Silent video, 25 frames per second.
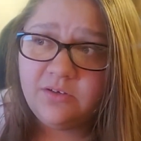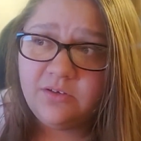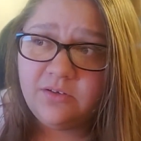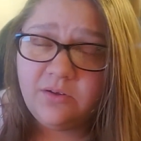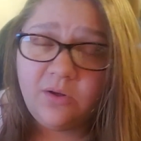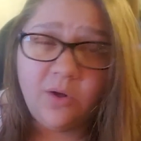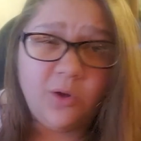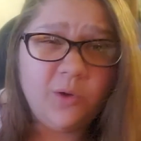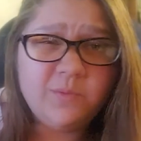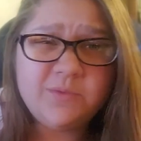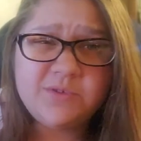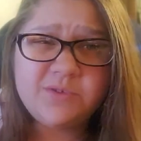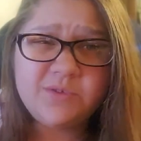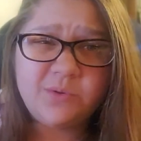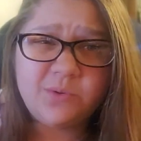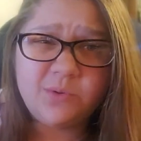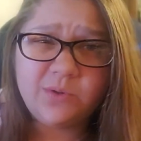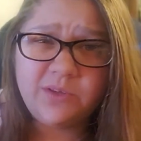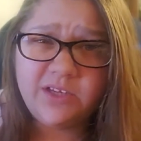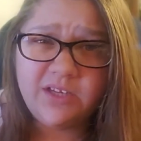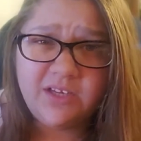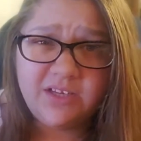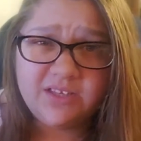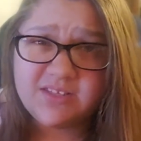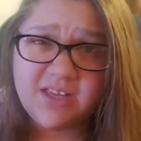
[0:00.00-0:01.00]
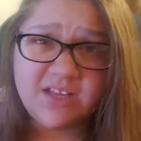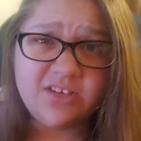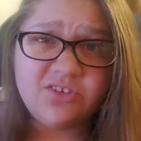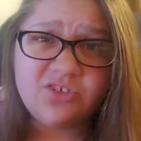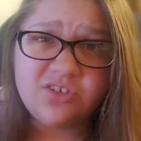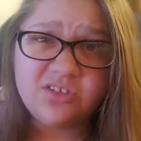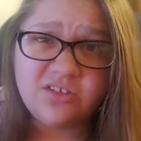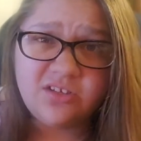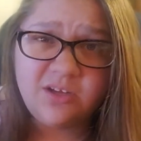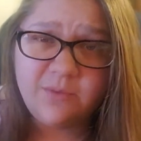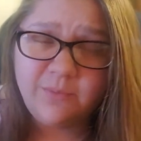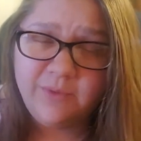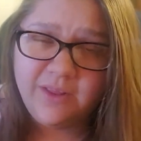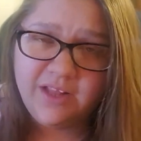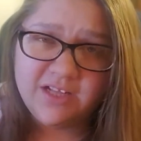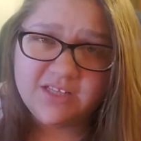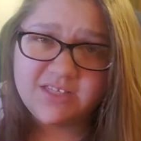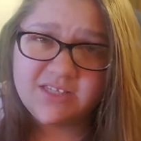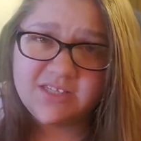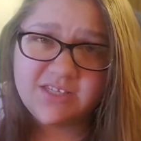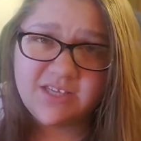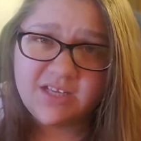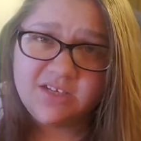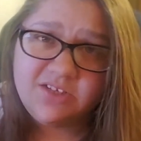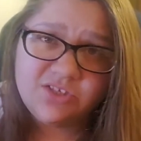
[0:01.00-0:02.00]
homeschooling, essentially? I mean,
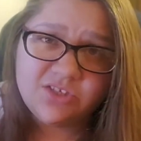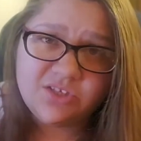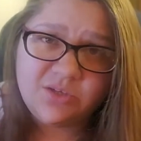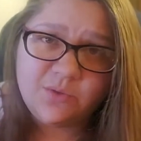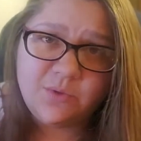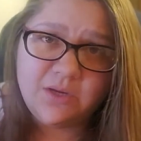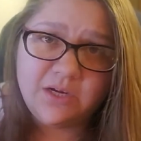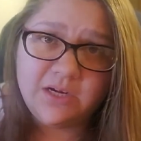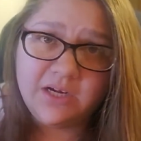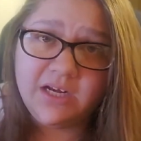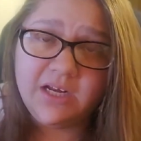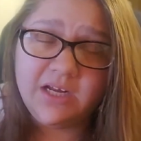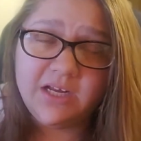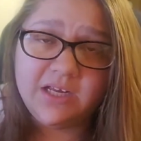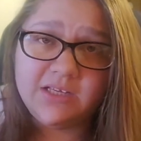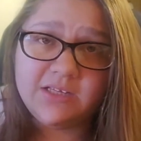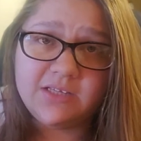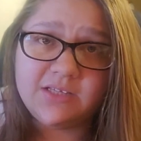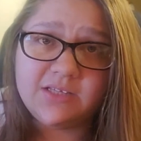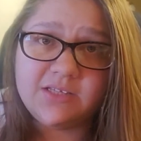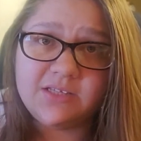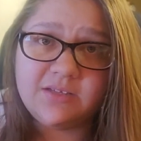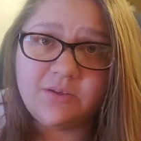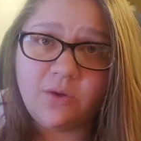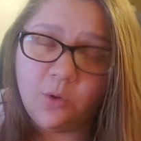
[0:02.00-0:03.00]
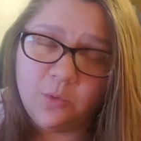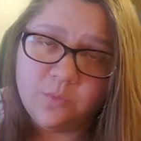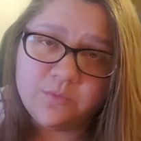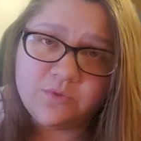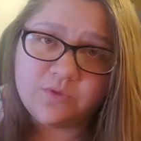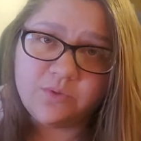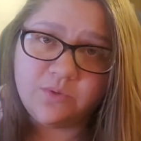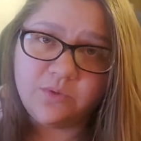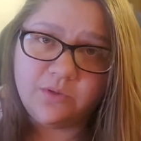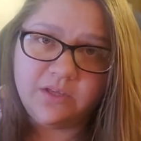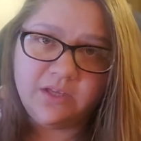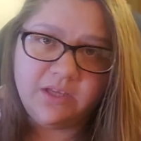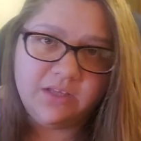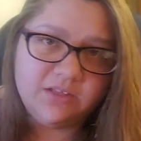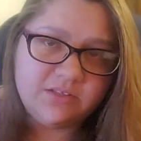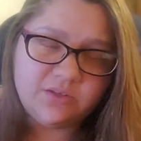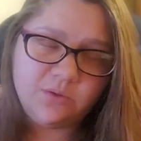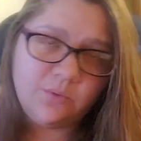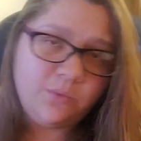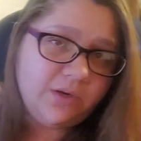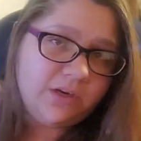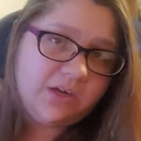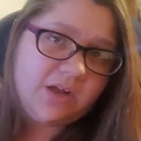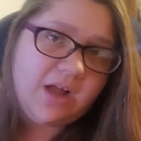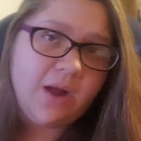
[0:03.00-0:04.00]
that's essentially what it is, homeschooling.
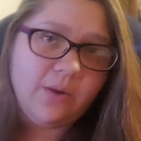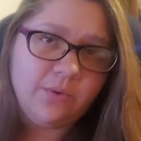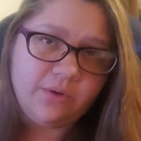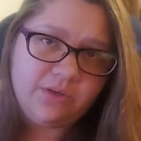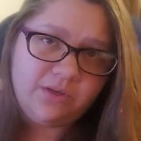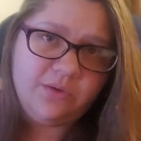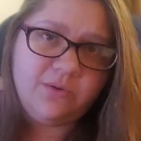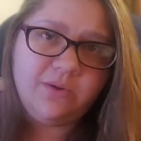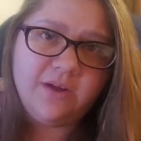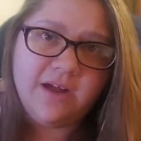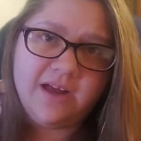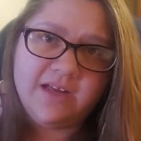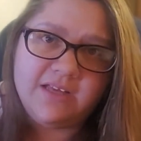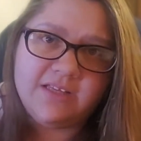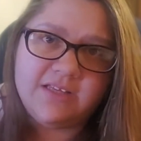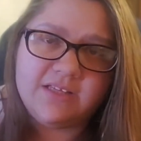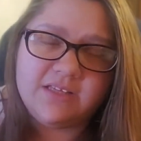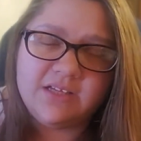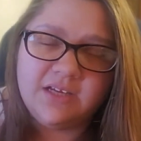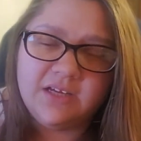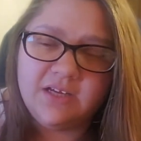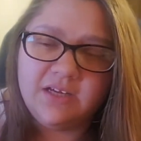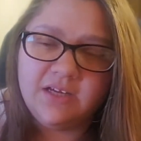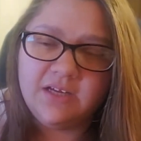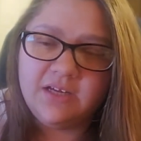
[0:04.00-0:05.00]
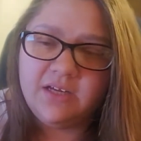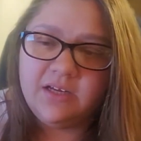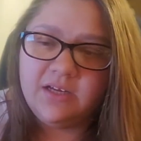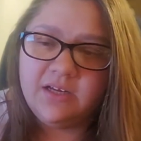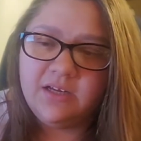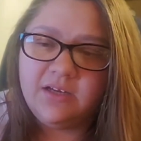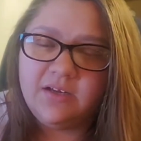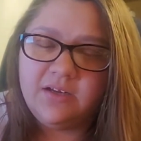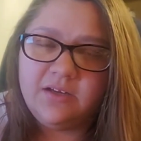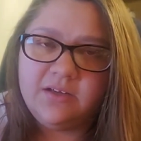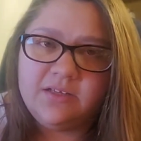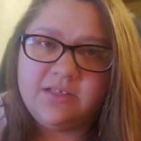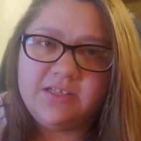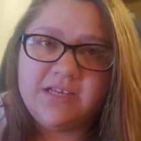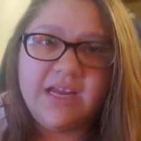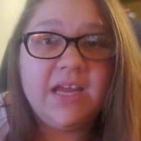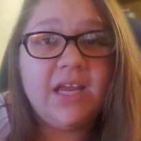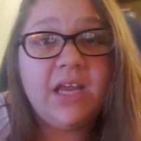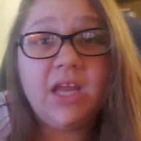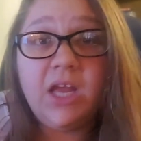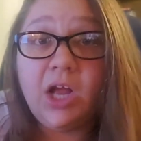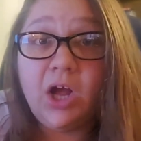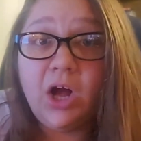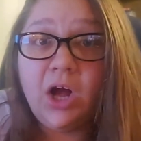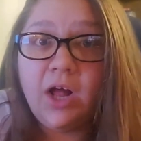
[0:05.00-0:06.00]
So how are you guys
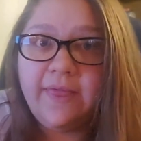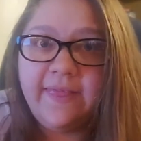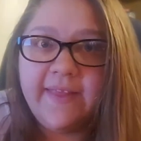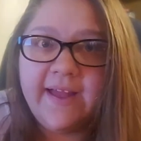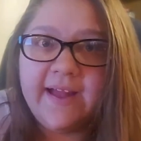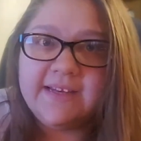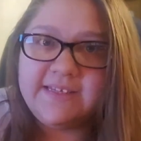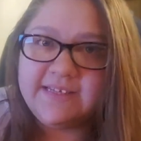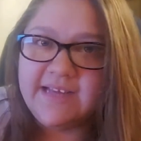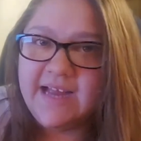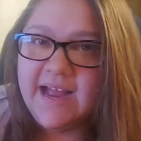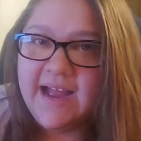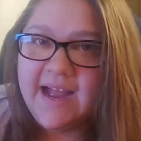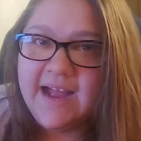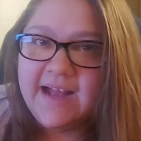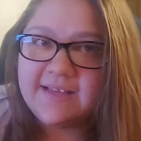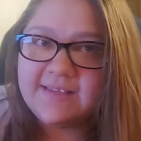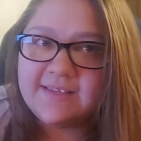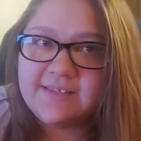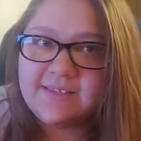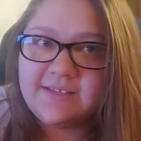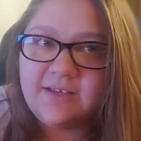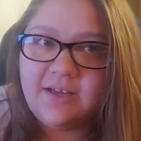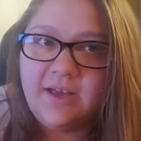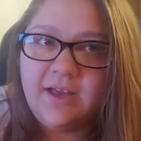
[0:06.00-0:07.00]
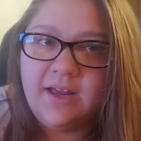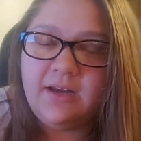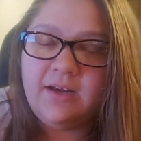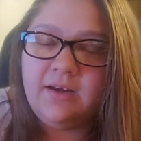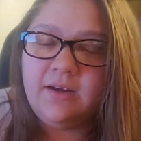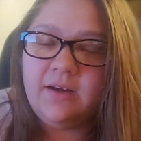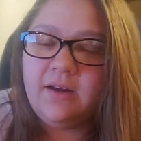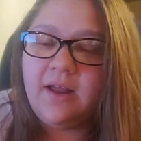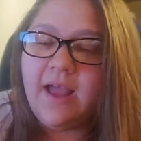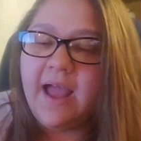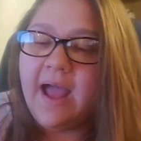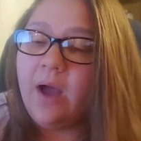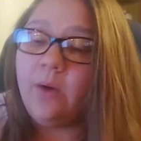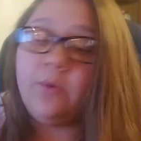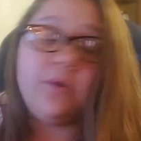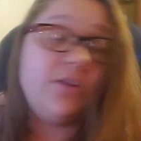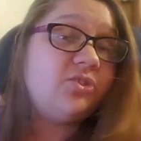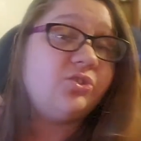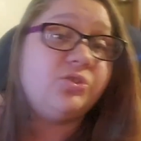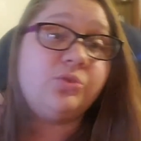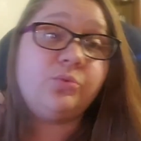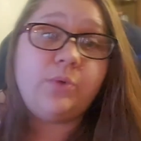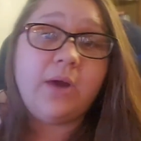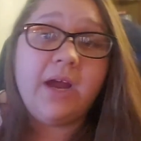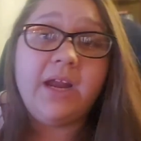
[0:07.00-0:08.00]
taking on that task, and how
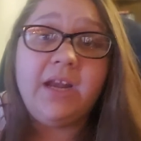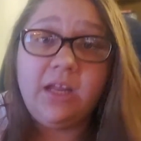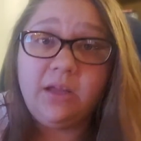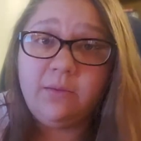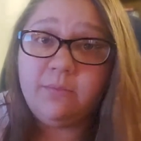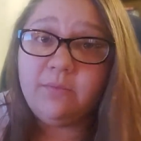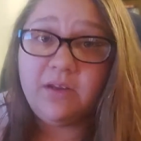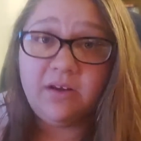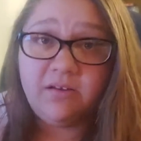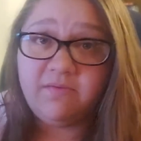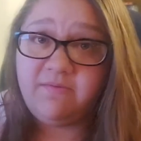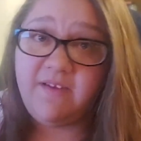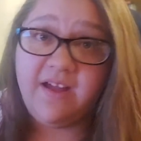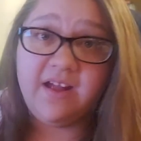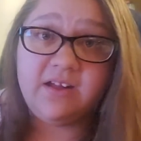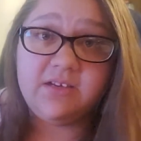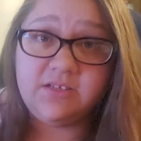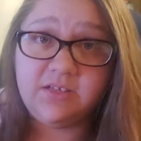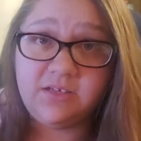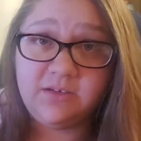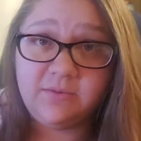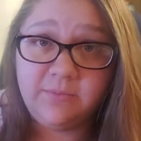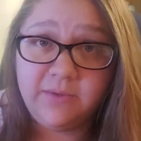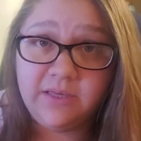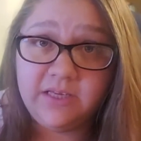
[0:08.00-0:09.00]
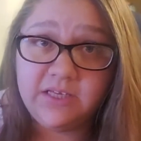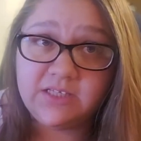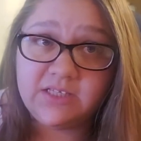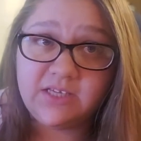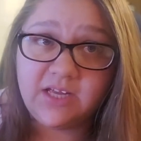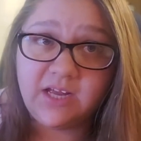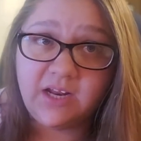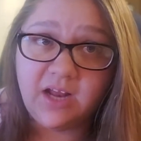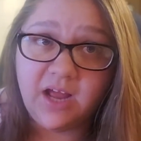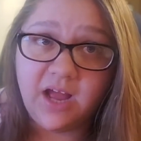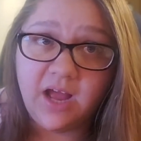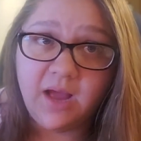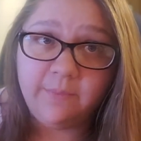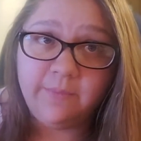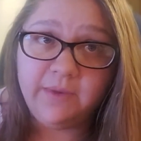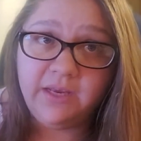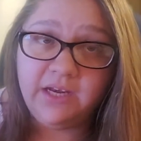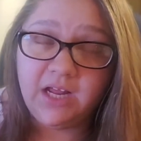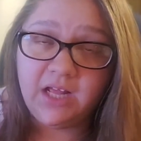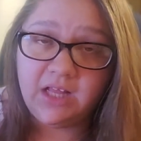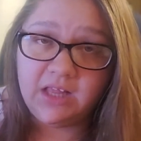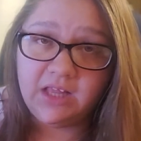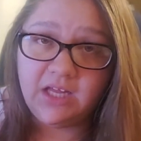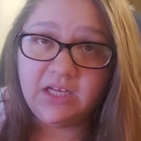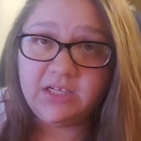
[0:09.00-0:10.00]
has your writing been affected? Because I mean,
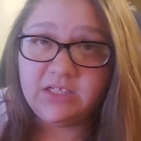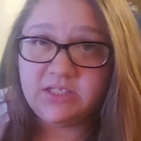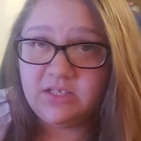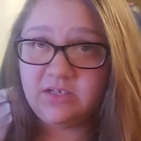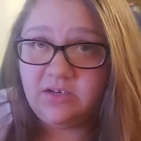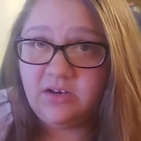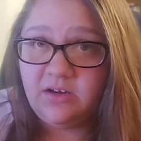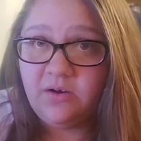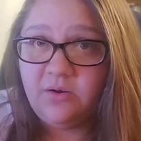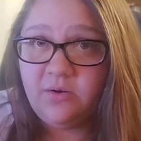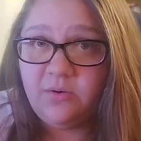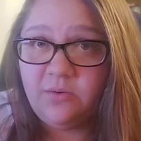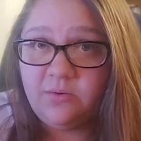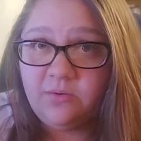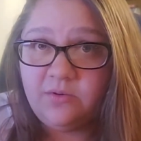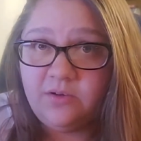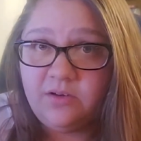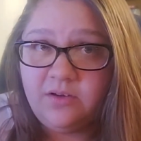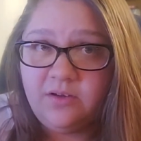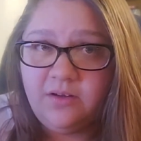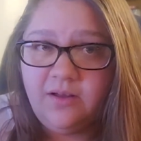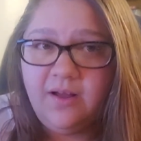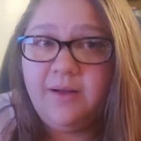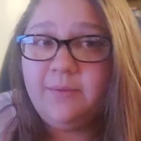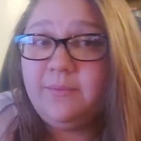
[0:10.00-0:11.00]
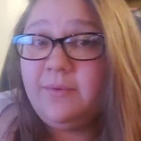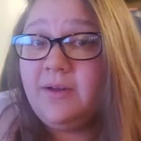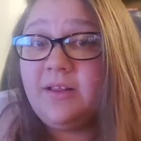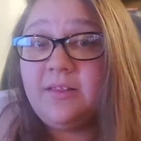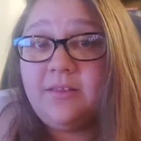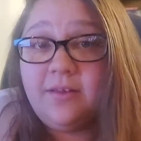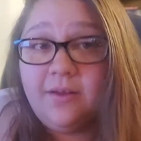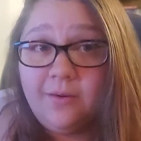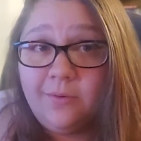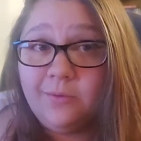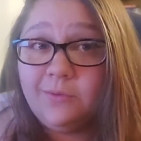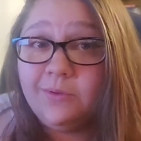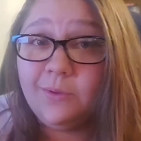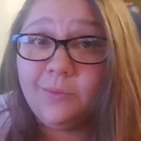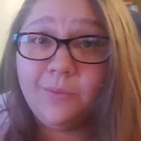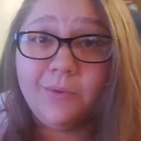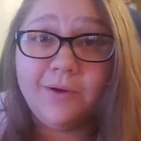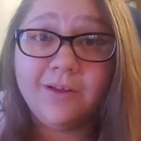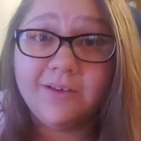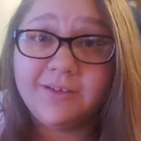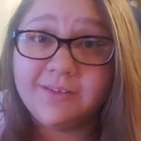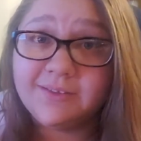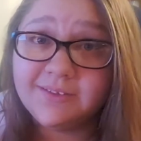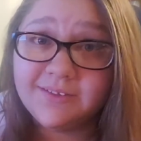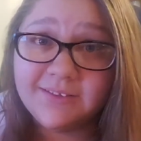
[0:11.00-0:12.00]
I'd like to know. I'm not the only
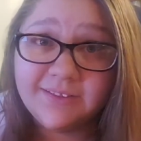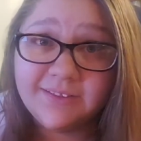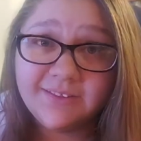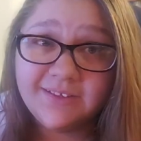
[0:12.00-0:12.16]
one.